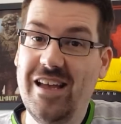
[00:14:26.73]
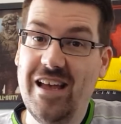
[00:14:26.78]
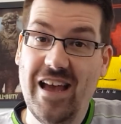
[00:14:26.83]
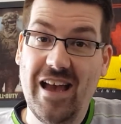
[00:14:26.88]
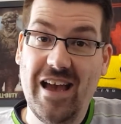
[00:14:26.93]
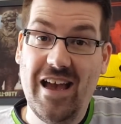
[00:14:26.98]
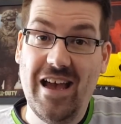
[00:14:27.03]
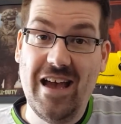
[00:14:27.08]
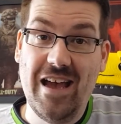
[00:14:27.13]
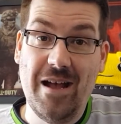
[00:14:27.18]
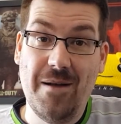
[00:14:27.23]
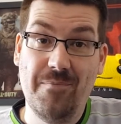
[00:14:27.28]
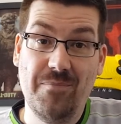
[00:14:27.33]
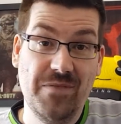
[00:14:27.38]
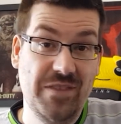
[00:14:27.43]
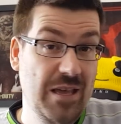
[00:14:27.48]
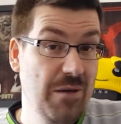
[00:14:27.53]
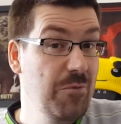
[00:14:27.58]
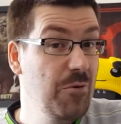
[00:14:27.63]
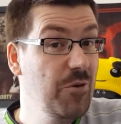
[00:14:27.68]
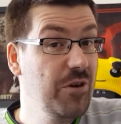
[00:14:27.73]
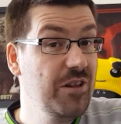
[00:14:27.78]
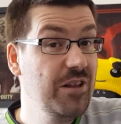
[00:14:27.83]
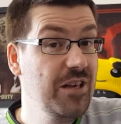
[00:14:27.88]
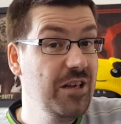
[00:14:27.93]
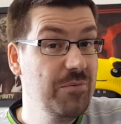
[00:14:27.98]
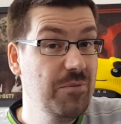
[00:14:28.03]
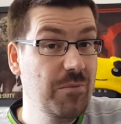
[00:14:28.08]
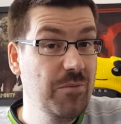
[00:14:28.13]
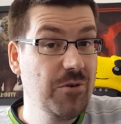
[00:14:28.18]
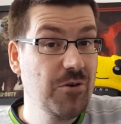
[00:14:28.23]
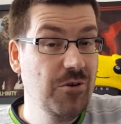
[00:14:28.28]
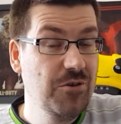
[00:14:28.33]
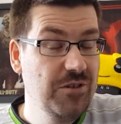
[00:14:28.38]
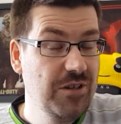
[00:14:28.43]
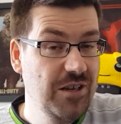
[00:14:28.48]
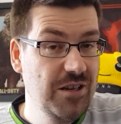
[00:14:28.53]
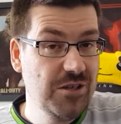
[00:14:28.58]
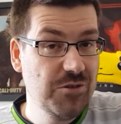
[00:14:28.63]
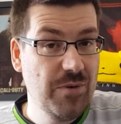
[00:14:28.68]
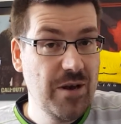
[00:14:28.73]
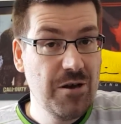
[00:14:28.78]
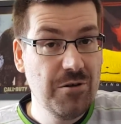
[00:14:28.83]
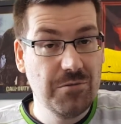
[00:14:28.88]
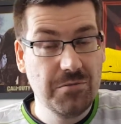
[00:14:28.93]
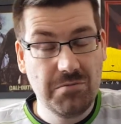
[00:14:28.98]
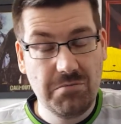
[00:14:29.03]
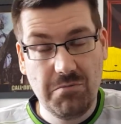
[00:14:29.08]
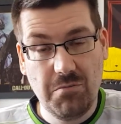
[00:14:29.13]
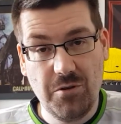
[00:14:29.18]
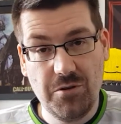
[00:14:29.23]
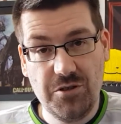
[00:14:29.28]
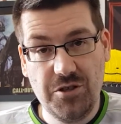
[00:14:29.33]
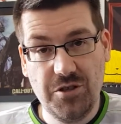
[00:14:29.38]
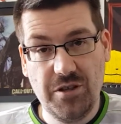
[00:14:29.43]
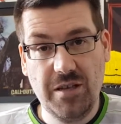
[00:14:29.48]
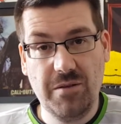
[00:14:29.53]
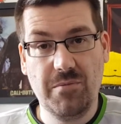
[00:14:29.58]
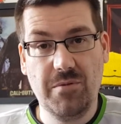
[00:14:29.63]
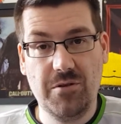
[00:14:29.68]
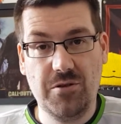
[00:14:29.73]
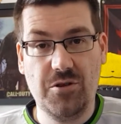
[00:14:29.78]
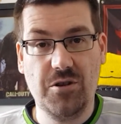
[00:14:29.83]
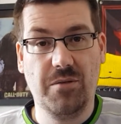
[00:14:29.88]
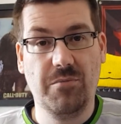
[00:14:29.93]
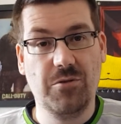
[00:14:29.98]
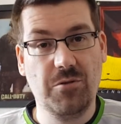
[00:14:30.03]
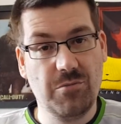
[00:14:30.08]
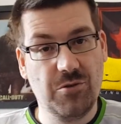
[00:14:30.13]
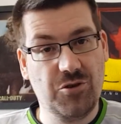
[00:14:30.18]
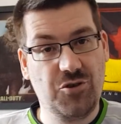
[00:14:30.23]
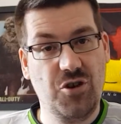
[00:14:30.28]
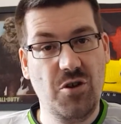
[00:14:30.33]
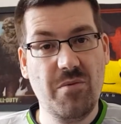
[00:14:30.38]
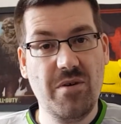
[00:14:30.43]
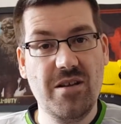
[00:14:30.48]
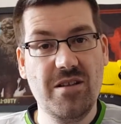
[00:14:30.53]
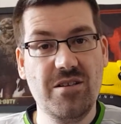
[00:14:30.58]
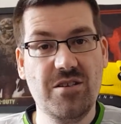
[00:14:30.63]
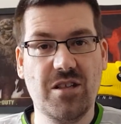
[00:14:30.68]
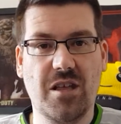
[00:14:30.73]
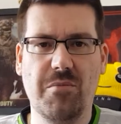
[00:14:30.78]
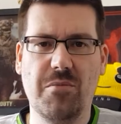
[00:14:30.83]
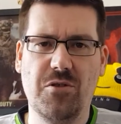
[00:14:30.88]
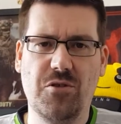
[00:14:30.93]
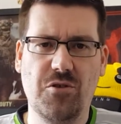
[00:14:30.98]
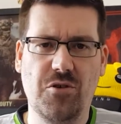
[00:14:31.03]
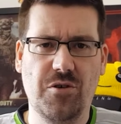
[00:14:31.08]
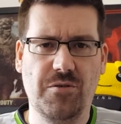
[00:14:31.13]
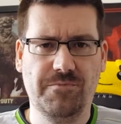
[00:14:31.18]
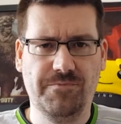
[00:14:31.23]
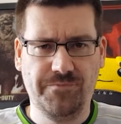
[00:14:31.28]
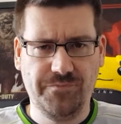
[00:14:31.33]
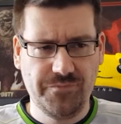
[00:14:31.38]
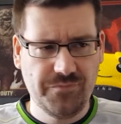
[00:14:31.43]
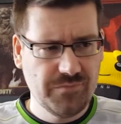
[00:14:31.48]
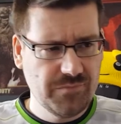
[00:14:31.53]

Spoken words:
Tell me what you like about my content as well. What do you like me doing with streaming? Do you like me doing